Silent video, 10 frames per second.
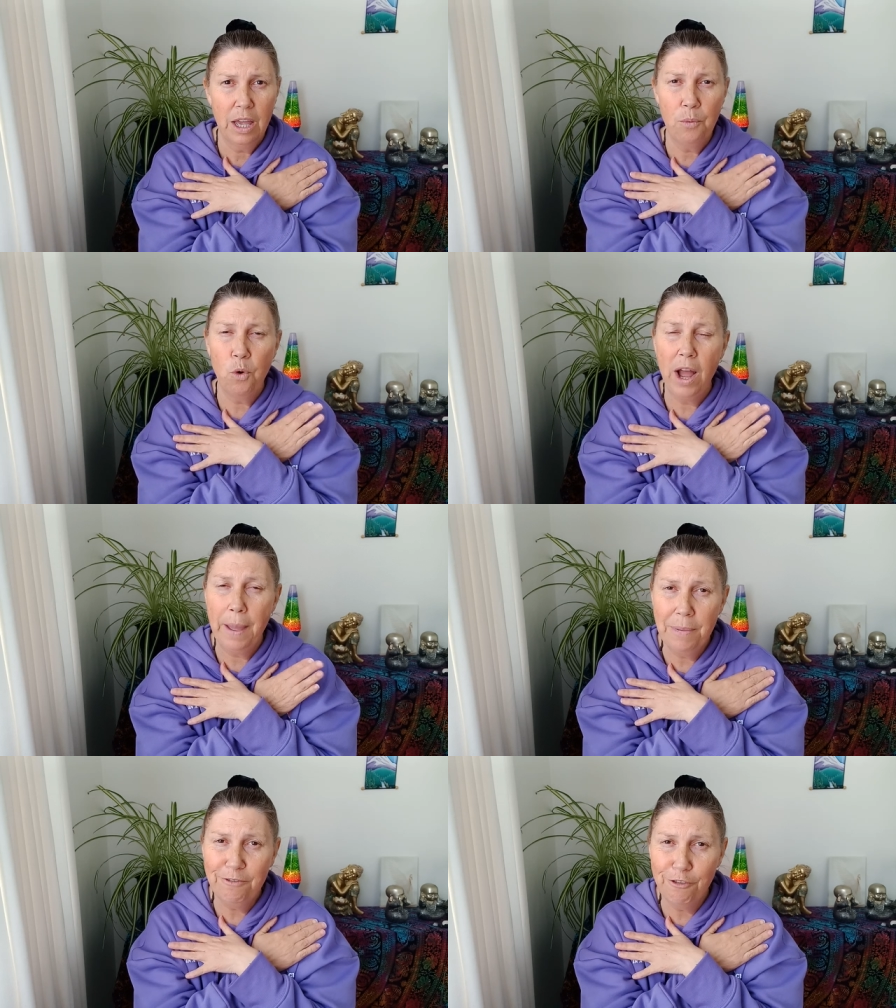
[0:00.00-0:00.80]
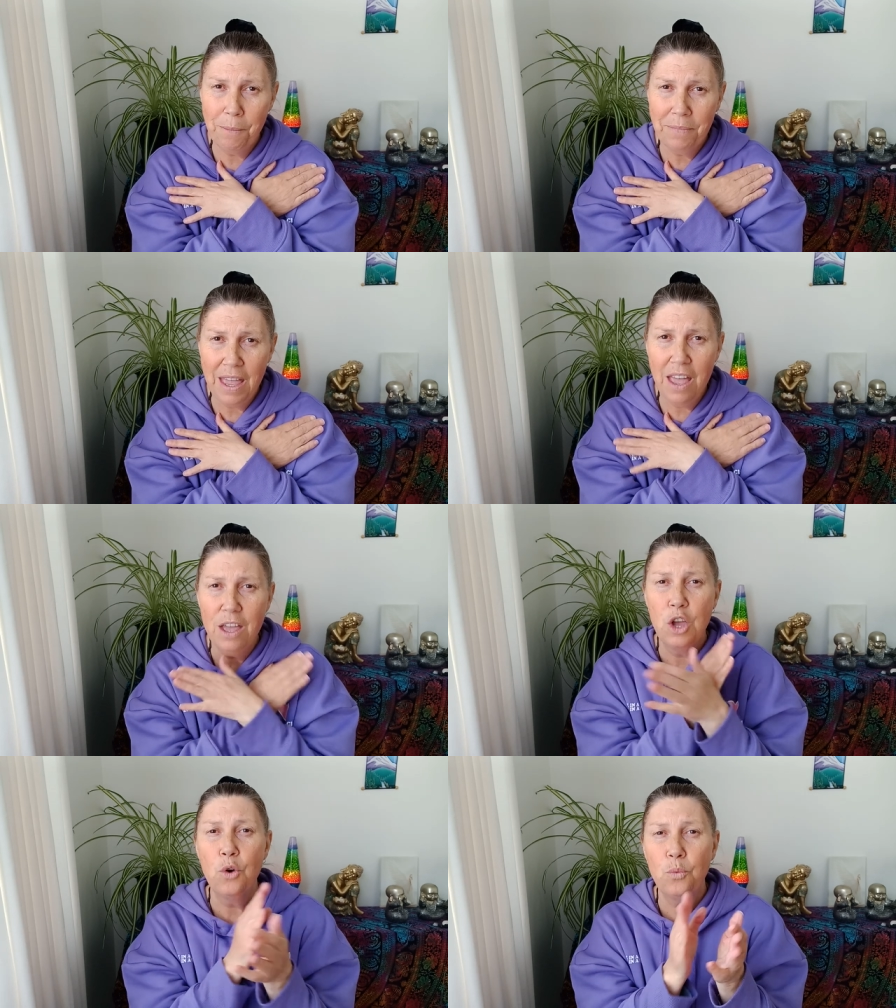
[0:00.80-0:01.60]
and what happened from that
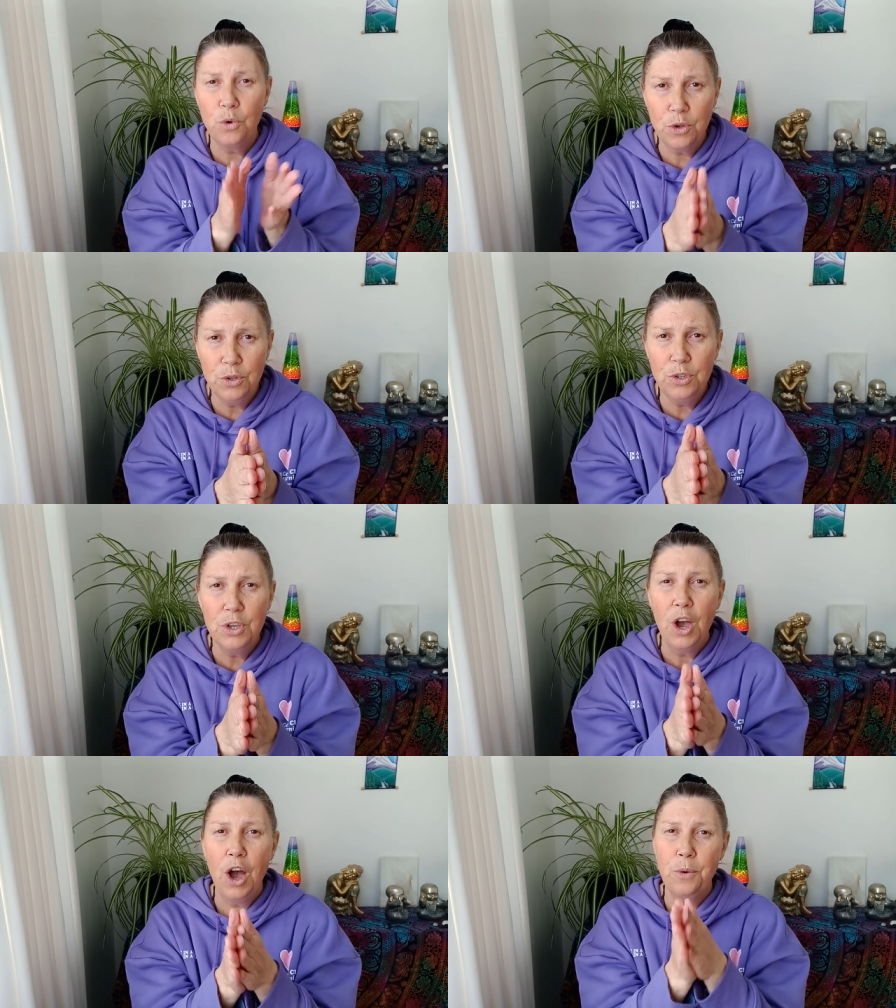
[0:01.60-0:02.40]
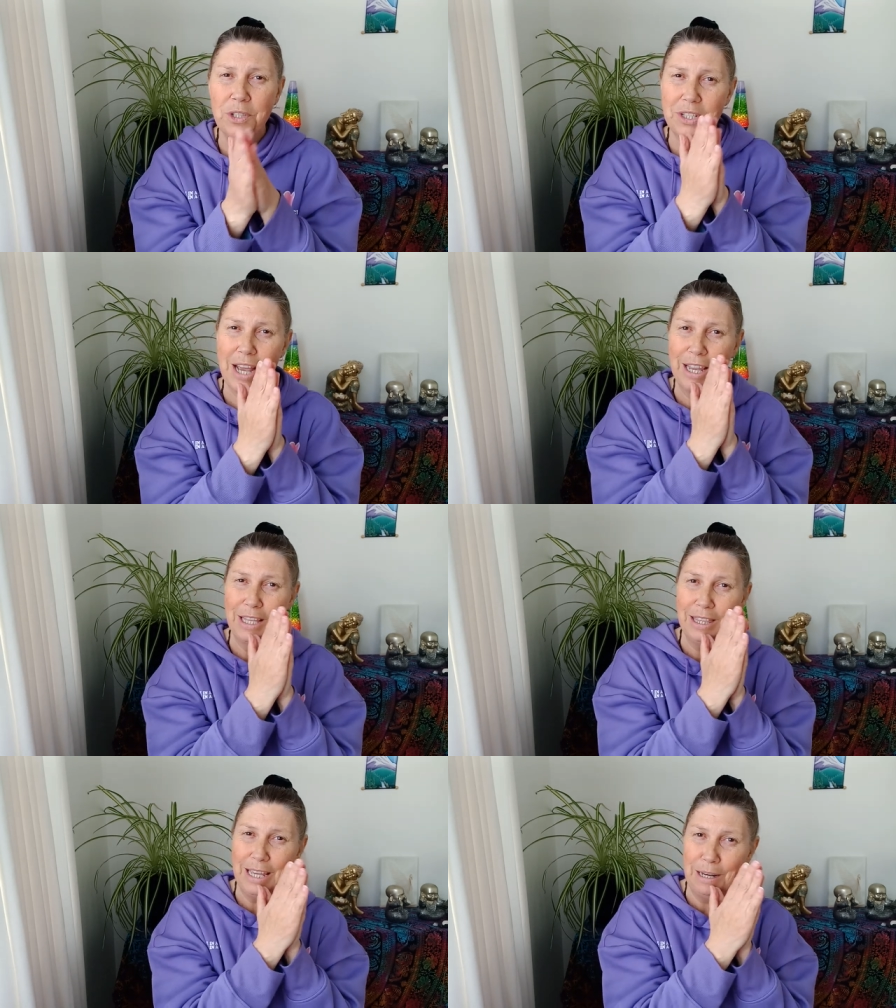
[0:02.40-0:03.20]
was I was
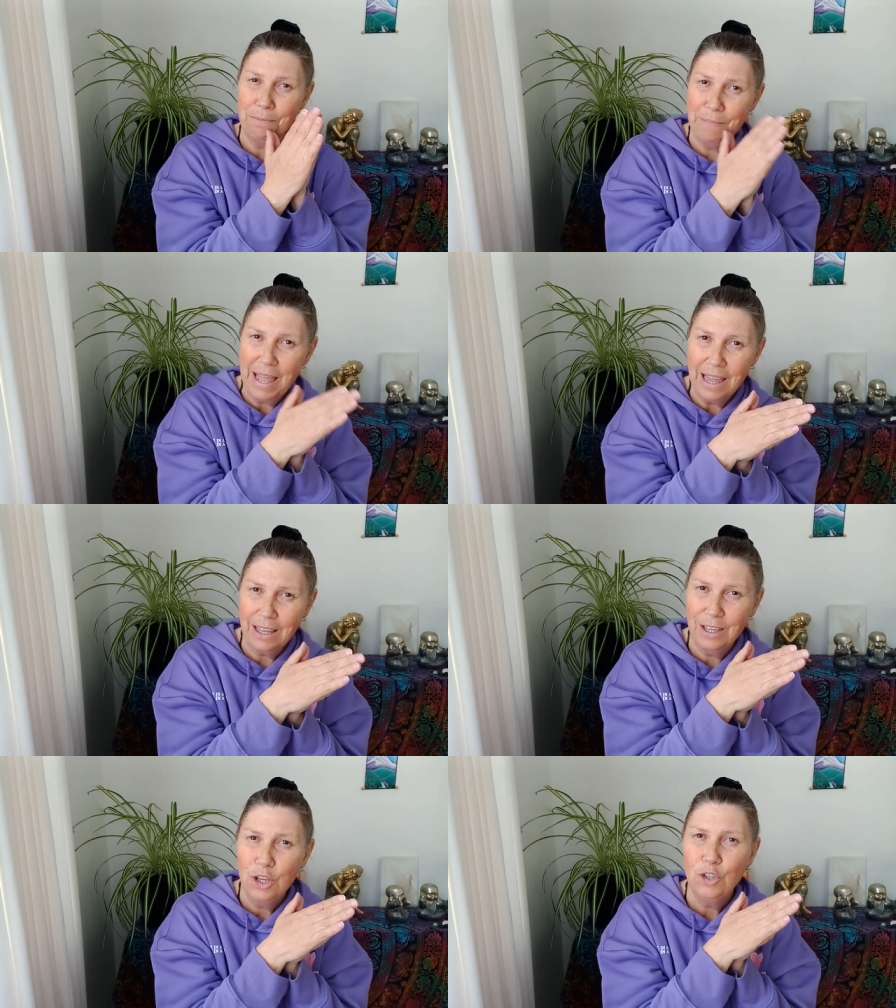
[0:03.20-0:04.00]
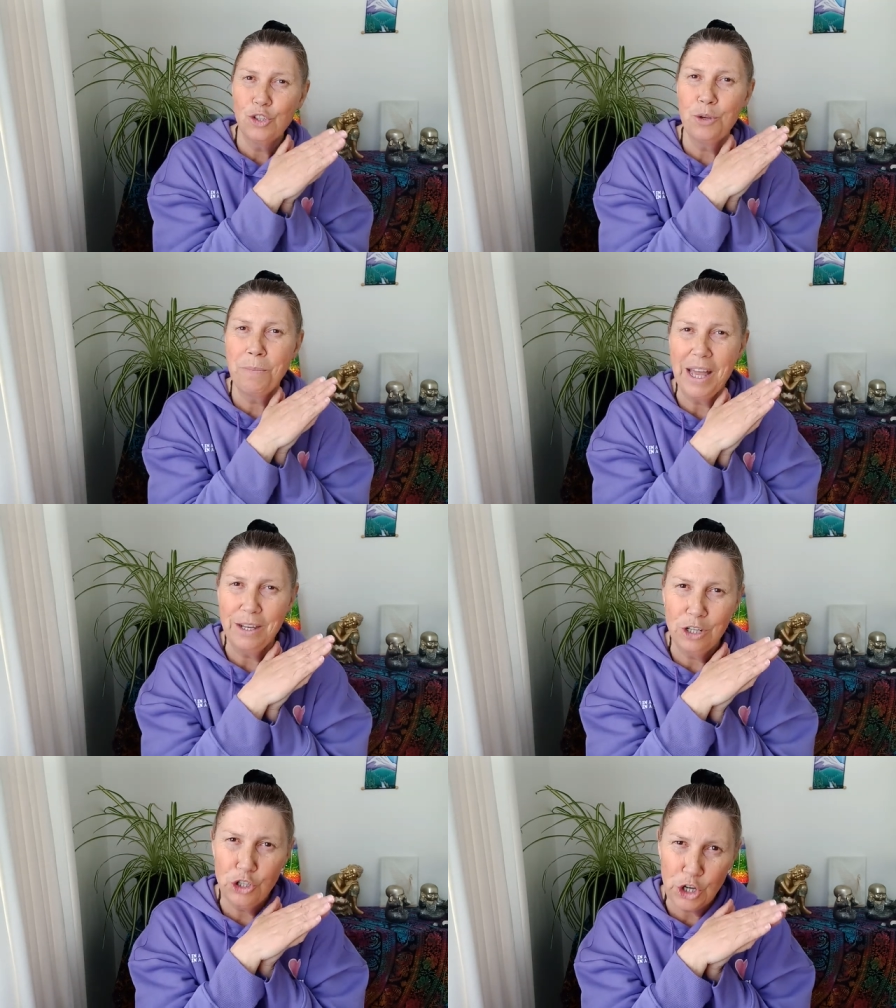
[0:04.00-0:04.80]
taken then back to my
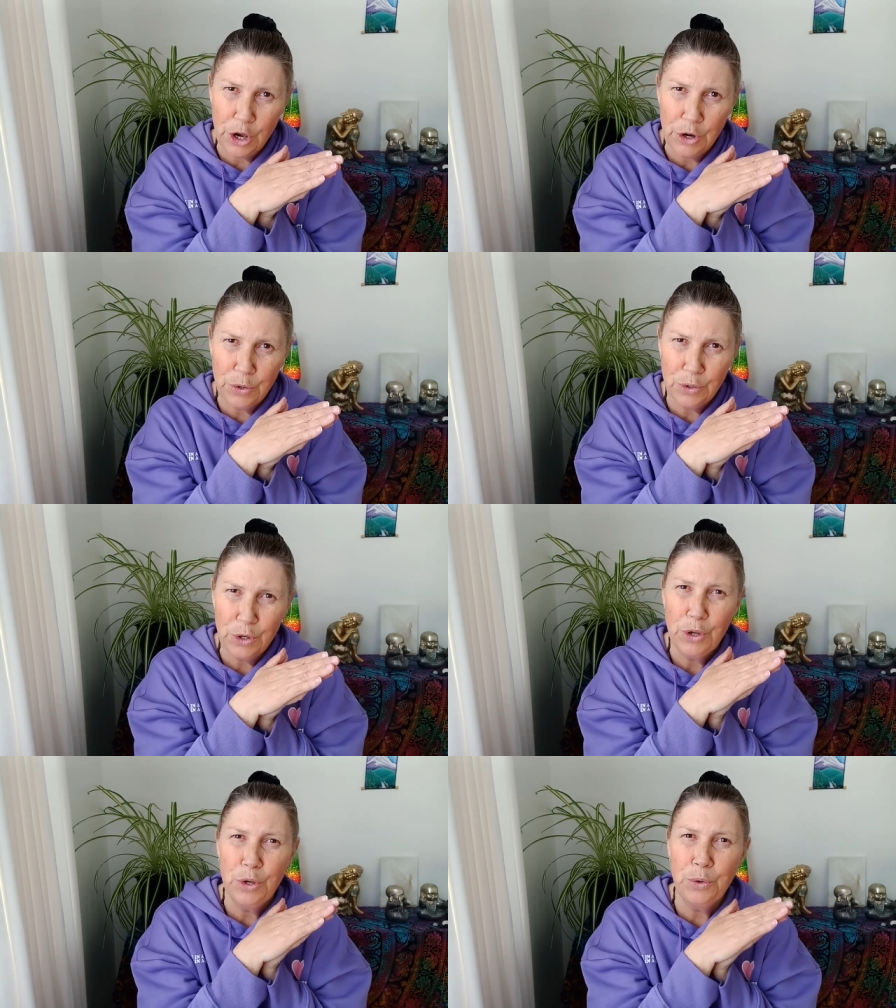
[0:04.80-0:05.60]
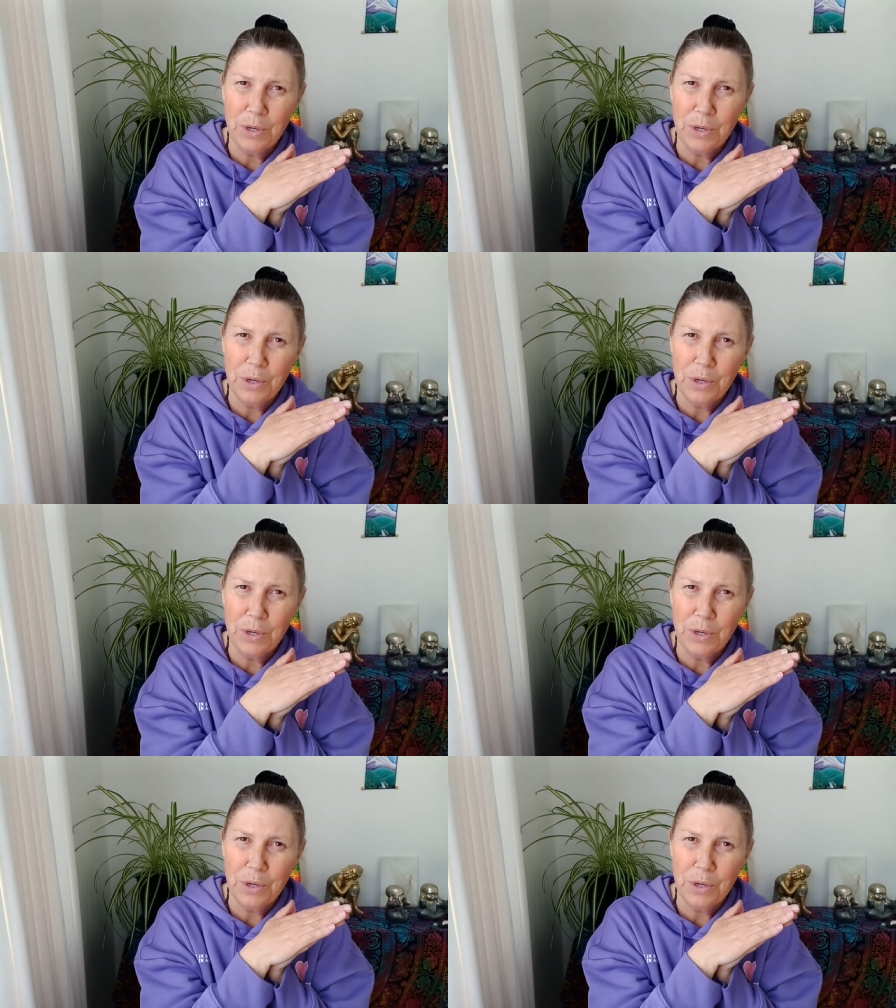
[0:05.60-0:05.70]
inner child who